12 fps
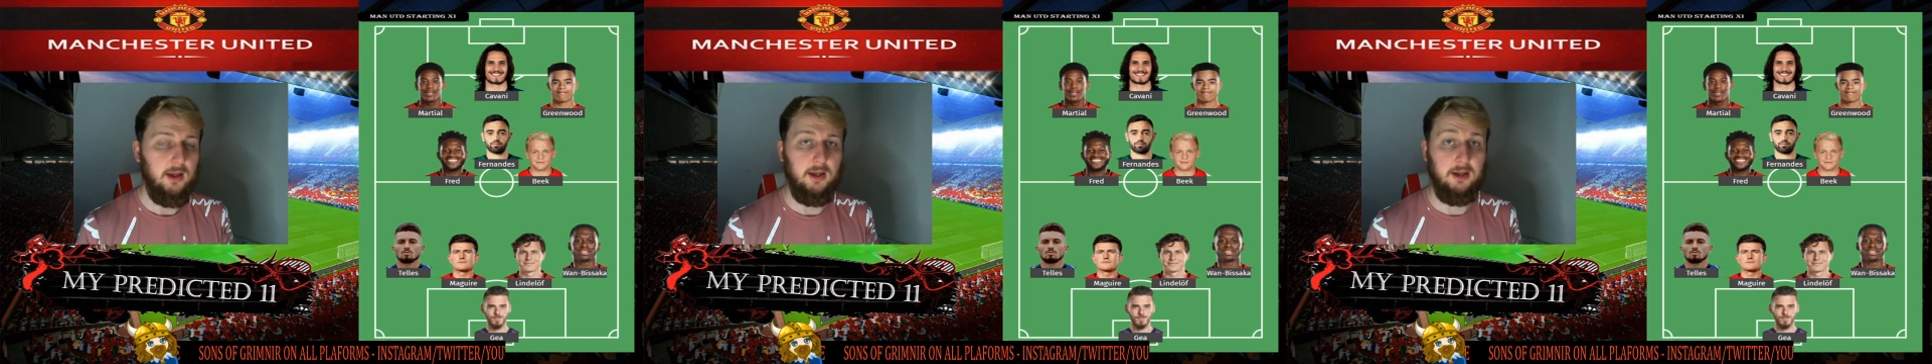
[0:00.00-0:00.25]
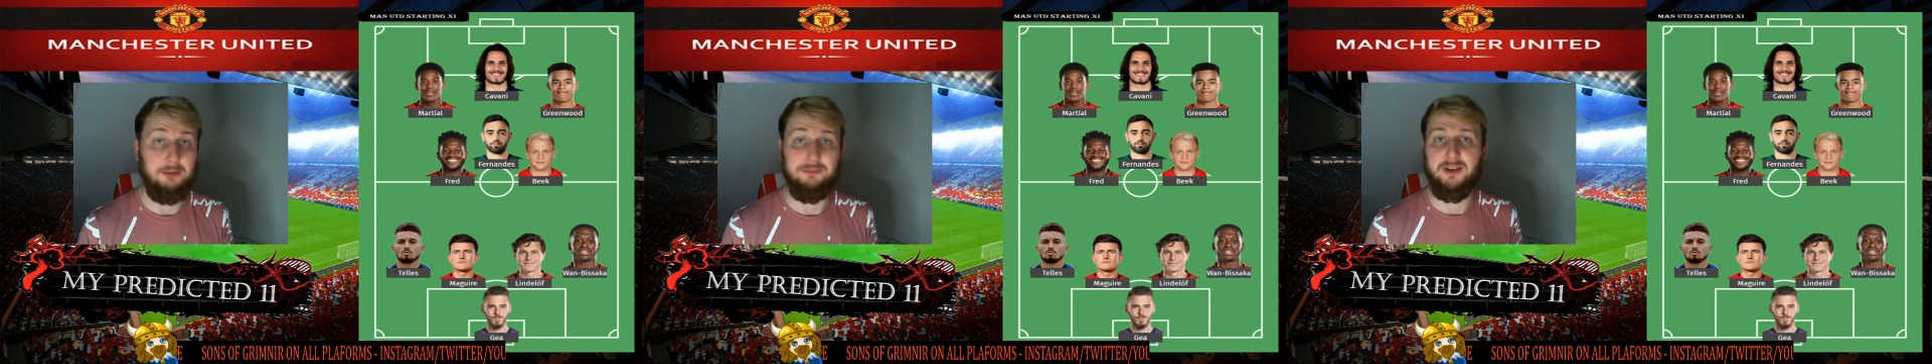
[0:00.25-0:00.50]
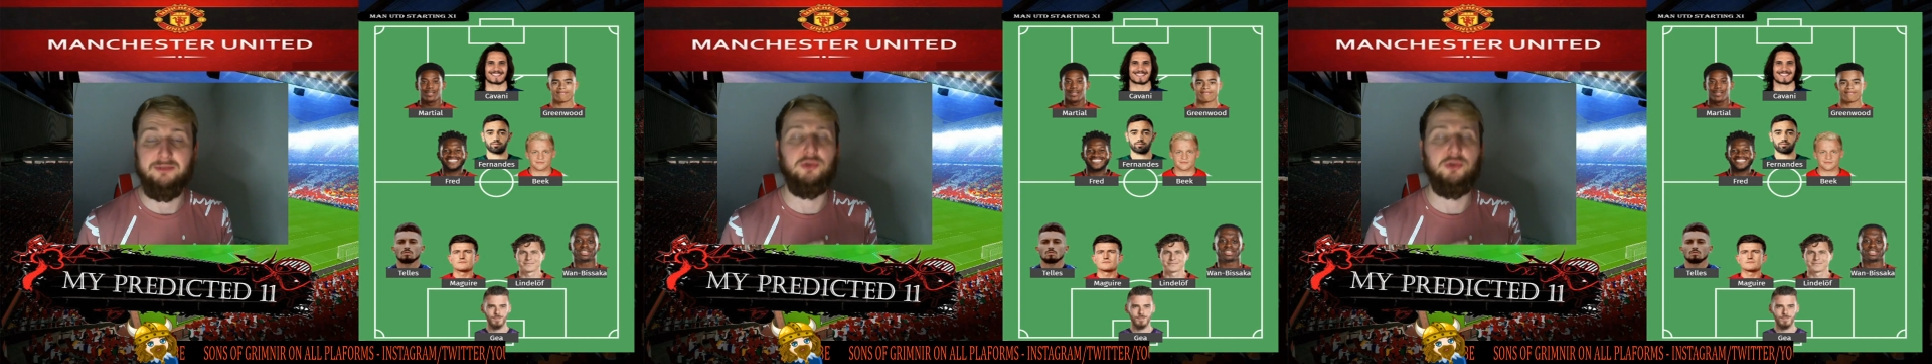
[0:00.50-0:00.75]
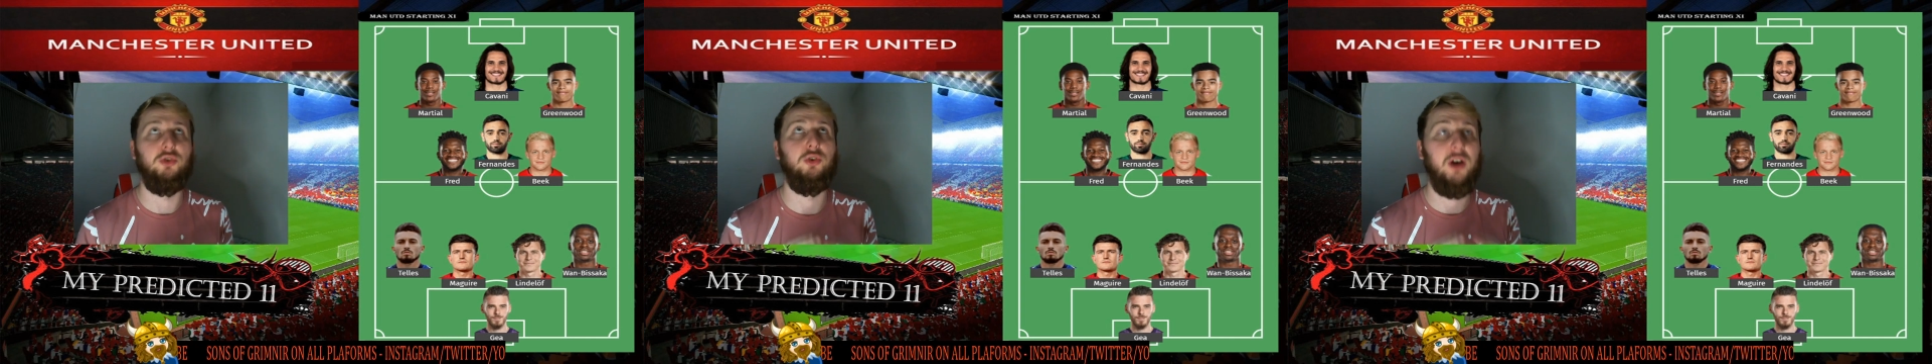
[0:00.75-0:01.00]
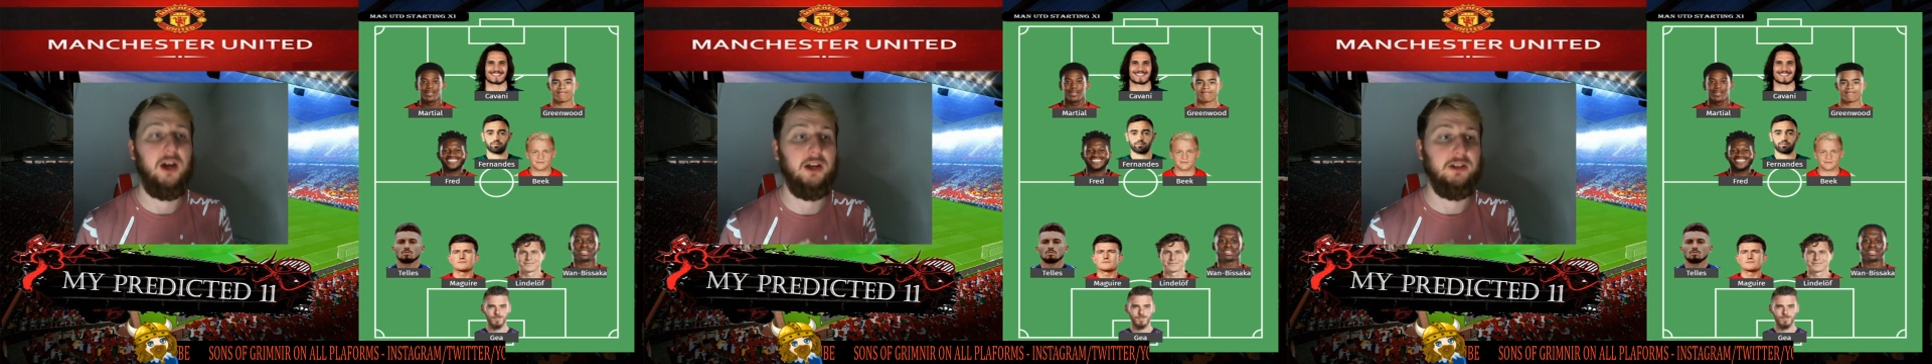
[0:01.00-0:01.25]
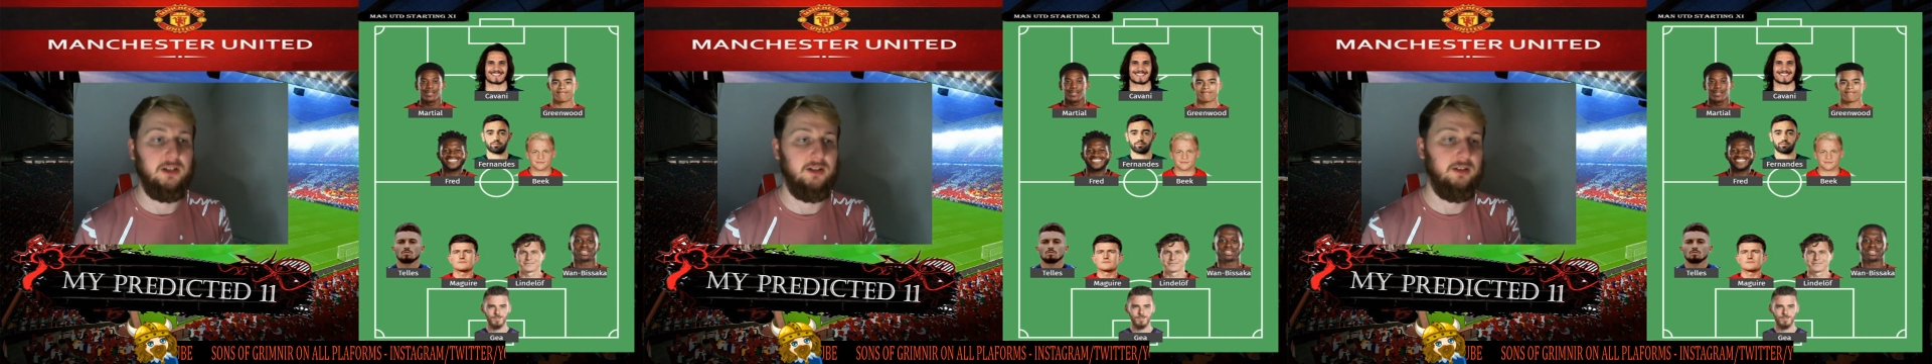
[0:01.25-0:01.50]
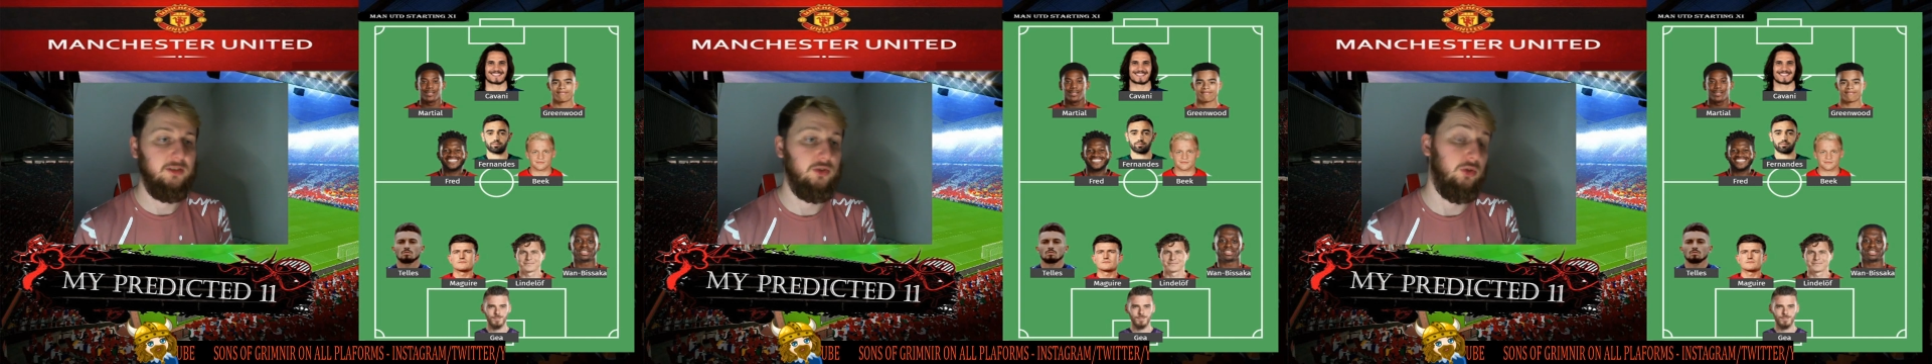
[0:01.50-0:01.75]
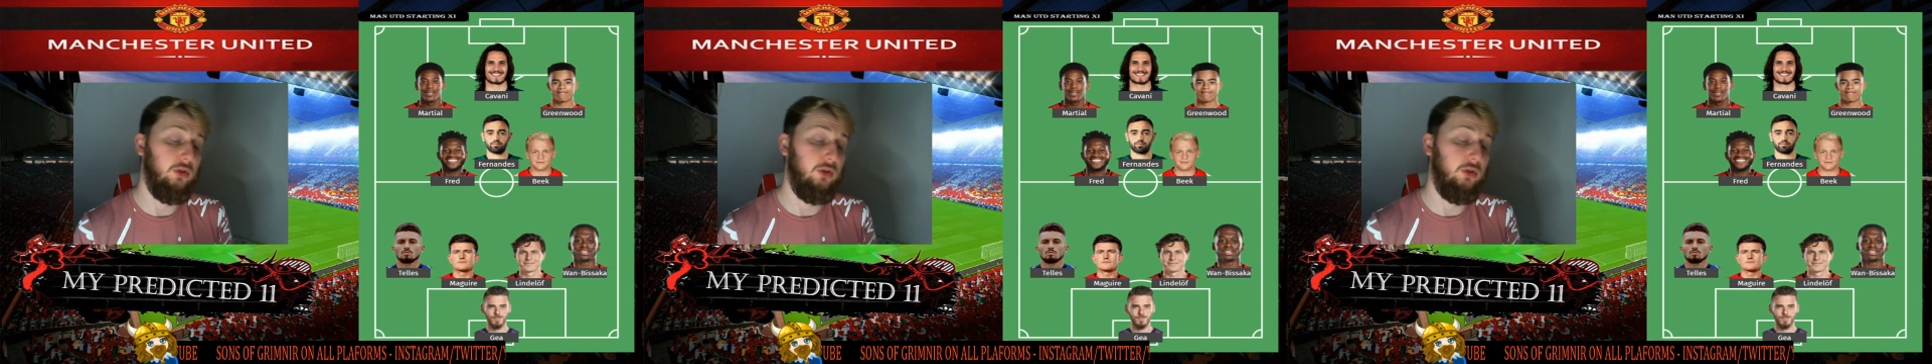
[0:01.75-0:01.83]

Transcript: You have no idea. So